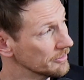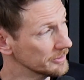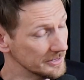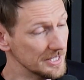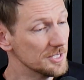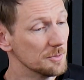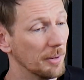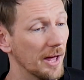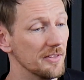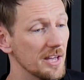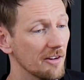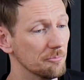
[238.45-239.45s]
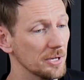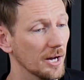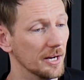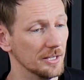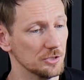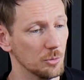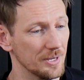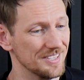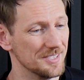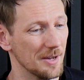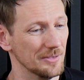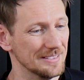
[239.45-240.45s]
released by the FBI in
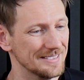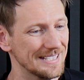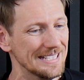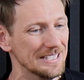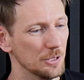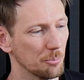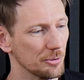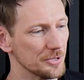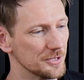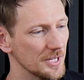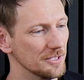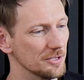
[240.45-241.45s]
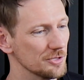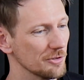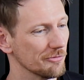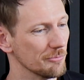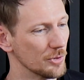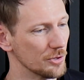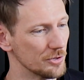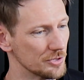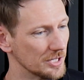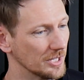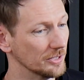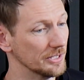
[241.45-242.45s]
2017, the percentage of murders
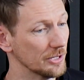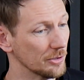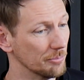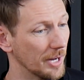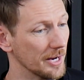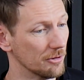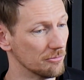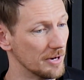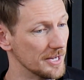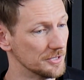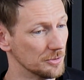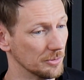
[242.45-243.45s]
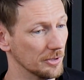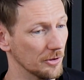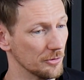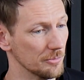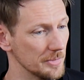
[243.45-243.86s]
cleared by arrest or other